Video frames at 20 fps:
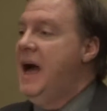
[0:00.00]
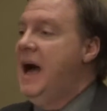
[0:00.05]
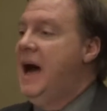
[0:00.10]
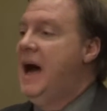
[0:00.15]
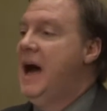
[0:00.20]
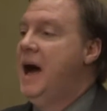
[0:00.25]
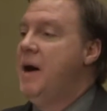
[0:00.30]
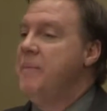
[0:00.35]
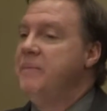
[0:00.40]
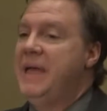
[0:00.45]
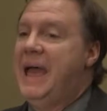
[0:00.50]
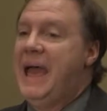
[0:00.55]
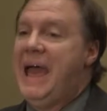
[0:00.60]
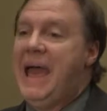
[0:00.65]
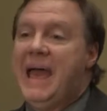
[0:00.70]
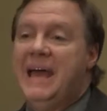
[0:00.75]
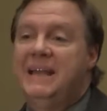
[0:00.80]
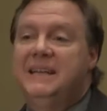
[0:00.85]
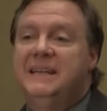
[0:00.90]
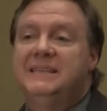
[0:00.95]

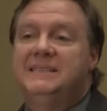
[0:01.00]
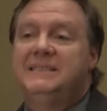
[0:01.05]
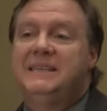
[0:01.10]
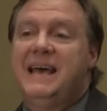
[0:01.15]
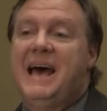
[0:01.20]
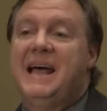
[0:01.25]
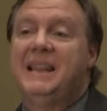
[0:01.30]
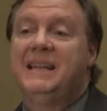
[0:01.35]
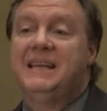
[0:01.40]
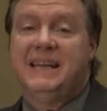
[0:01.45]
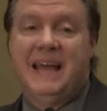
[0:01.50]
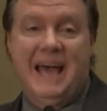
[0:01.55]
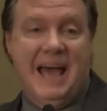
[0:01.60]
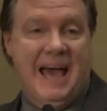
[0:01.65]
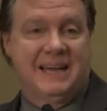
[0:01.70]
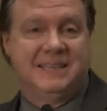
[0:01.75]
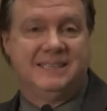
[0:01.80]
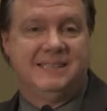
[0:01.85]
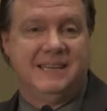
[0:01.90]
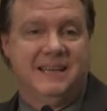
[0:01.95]
And talent
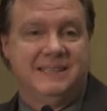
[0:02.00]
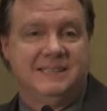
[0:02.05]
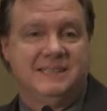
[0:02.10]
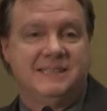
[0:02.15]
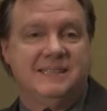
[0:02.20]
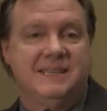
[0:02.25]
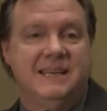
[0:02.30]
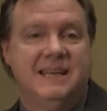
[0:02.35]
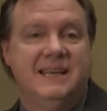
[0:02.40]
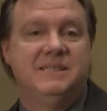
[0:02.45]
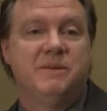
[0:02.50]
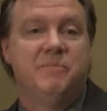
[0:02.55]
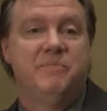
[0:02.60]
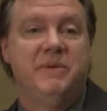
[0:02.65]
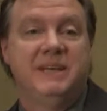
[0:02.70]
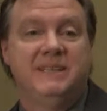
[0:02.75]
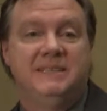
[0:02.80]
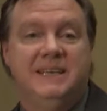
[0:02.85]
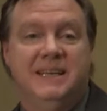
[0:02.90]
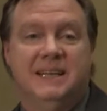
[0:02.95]
access is a
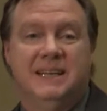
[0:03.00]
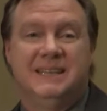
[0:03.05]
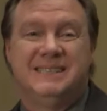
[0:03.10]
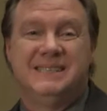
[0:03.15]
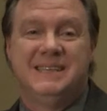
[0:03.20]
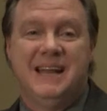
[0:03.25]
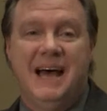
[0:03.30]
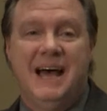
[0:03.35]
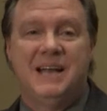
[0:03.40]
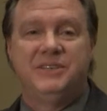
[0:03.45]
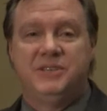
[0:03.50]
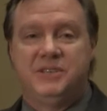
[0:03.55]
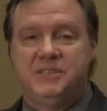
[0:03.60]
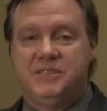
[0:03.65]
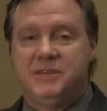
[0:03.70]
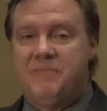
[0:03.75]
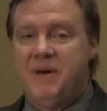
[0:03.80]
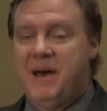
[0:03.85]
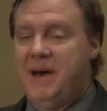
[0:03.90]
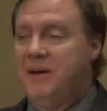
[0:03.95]
big deal. It's not
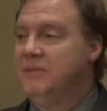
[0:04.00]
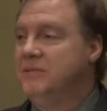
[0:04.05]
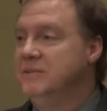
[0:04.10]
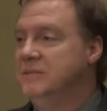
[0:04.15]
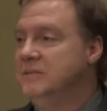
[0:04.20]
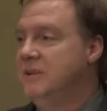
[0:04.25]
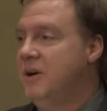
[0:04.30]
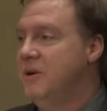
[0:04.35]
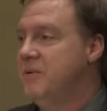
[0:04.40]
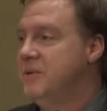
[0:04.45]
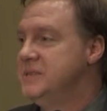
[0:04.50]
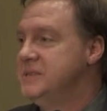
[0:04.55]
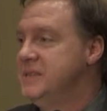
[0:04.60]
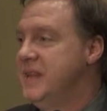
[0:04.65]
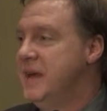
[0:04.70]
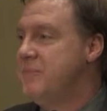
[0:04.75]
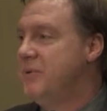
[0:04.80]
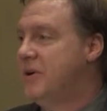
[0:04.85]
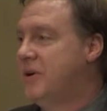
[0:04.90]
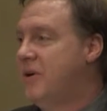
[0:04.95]
just about lowest
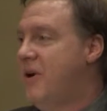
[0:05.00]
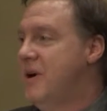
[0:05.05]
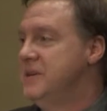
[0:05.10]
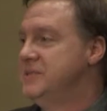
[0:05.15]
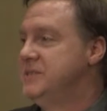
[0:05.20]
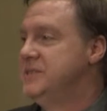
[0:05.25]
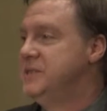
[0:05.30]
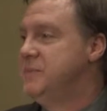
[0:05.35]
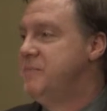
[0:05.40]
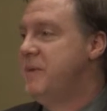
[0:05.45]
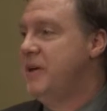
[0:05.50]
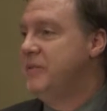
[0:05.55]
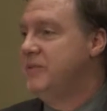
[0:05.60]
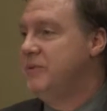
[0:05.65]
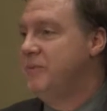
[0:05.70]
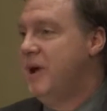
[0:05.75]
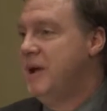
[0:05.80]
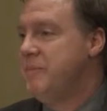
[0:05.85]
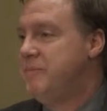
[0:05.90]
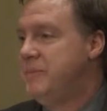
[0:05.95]
labor cost, it's about
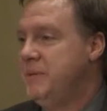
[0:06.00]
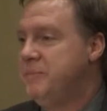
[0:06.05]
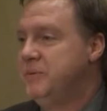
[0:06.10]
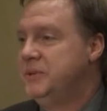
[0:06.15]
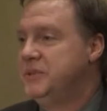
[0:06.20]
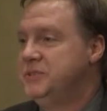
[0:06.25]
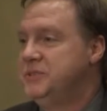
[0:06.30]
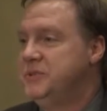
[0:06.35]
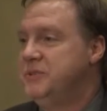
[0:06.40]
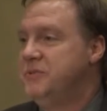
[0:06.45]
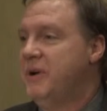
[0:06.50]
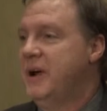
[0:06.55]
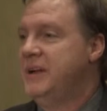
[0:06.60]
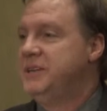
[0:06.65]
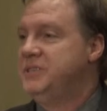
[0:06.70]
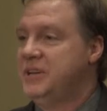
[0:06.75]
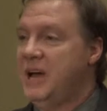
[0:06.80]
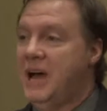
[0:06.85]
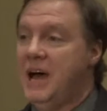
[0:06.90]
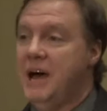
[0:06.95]
the right people to do the
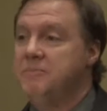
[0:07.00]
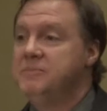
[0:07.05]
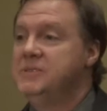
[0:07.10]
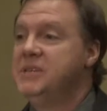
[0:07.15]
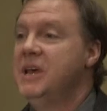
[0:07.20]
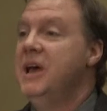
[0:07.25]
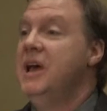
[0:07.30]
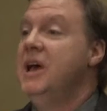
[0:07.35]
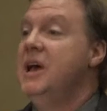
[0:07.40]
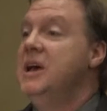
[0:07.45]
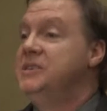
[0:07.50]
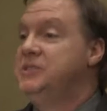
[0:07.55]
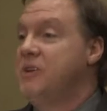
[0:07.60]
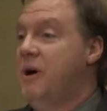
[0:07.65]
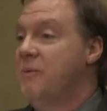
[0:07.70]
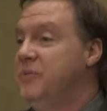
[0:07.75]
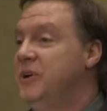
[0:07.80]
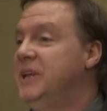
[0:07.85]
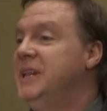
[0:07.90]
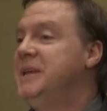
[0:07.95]
right jobs.
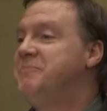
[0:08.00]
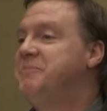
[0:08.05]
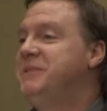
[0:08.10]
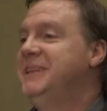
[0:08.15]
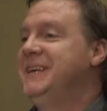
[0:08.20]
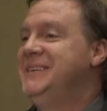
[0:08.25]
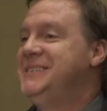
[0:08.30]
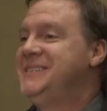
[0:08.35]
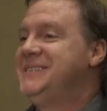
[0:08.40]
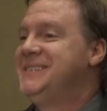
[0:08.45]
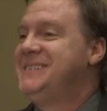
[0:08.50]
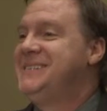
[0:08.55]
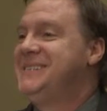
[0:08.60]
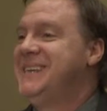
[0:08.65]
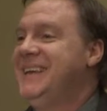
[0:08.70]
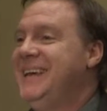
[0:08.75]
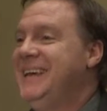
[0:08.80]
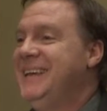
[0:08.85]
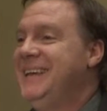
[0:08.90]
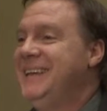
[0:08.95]
So I'm really pleased to
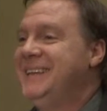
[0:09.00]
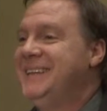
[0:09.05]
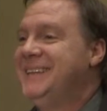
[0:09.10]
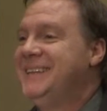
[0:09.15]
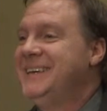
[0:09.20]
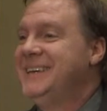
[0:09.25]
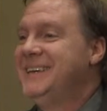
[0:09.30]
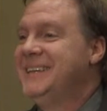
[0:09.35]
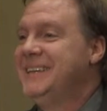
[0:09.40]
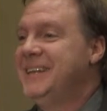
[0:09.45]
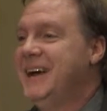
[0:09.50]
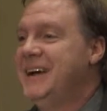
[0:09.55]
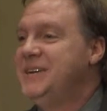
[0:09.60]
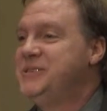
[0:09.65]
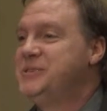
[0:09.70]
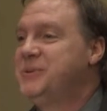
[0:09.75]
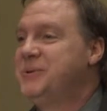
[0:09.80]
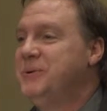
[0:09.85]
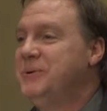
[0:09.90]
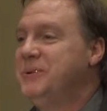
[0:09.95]
see the high
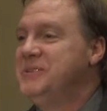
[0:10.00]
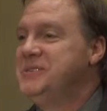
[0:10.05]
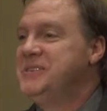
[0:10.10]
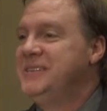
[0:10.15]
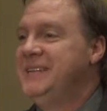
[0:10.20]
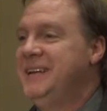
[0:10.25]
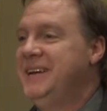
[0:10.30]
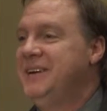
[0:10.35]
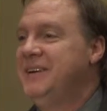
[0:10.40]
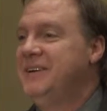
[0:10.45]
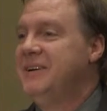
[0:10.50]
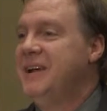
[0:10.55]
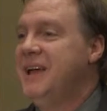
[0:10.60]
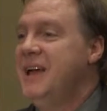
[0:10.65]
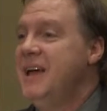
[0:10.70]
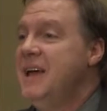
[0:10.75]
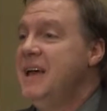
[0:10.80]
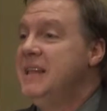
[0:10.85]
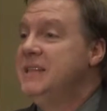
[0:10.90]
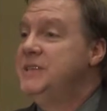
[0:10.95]
schoolers in here
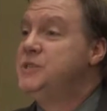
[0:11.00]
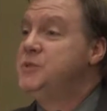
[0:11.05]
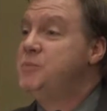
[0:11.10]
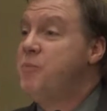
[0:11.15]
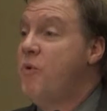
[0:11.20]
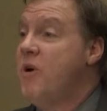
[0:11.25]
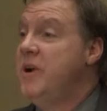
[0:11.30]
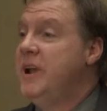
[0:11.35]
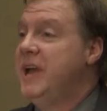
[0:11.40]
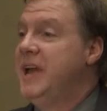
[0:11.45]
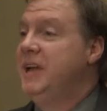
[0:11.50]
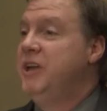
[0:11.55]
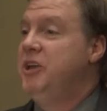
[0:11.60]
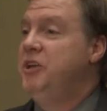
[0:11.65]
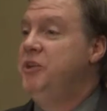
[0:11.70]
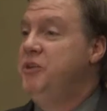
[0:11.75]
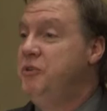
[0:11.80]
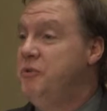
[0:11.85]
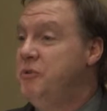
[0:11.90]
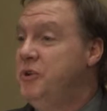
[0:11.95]
this morning.
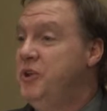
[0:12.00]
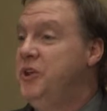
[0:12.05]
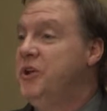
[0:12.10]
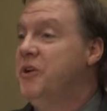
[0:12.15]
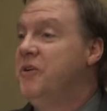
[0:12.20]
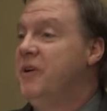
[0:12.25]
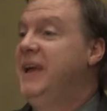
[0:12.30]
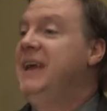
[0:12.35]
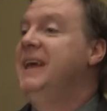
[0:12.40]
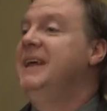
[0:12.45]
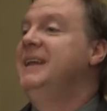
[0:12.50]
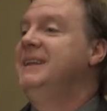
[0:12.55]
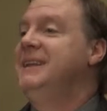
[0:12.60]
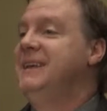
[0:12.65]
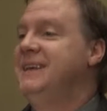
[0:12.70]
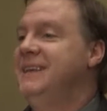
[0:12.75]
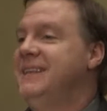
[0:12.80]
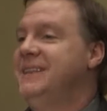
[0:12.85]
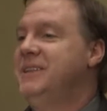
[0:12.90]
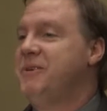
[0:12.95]
You're
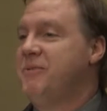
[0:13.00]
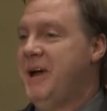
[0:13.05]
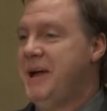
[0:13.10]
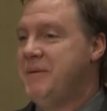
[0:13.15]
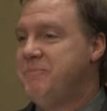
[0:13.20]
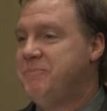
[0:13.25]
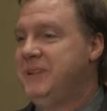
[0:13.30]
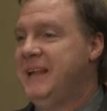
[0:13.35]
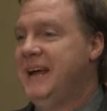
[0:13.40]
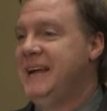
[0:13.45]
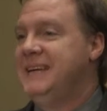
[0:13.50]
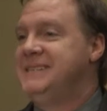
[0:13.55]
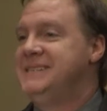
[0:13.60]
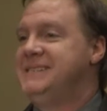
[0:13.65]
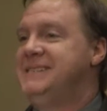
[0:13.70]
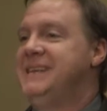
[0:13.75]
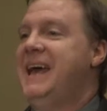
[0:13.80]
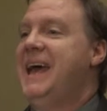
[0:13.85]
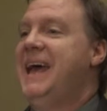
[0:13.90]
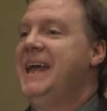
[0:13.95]
in the right
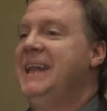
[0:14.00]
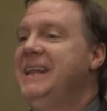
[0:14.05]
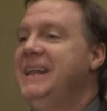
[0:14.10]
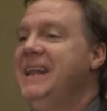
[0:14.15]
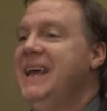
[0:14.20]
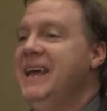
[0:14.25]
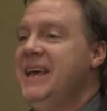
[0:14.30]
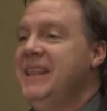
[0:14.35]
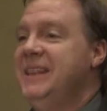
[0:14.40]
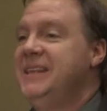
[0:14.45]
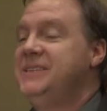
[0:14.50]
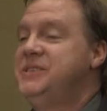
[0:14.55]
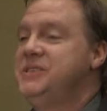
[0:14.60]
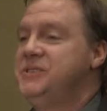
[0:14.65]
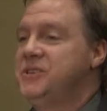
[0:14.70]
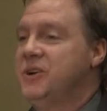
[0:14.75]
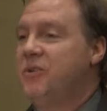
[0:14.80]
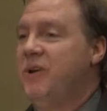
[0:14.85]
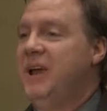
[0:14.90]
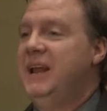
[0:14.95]
place, and this
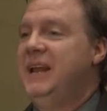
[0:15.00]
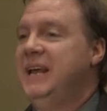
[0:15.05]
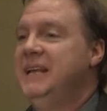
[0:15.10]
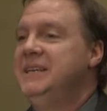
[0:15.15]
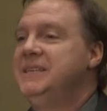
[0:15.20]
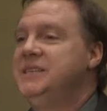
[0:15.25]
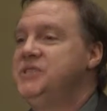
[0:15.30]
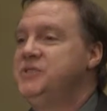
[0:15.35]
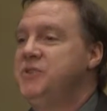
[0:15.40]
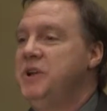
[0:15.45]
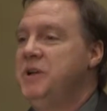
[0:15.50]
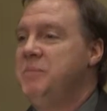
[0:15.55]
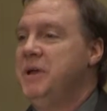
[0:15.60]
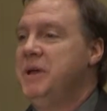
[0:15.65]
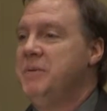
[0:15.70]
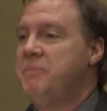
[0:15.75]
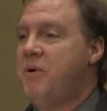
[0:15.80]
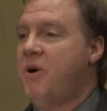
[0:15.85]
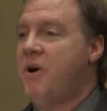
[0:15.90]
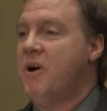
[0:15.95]
is a great industry to
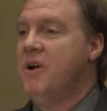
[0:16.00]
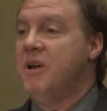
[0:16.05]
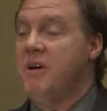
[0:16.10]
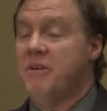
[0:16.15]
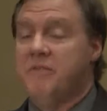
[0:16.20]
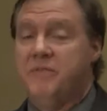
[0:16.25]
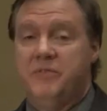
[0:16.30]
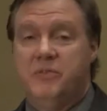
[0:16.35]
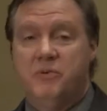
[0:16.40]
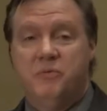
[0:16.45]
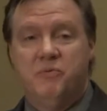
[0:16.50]
be a part of.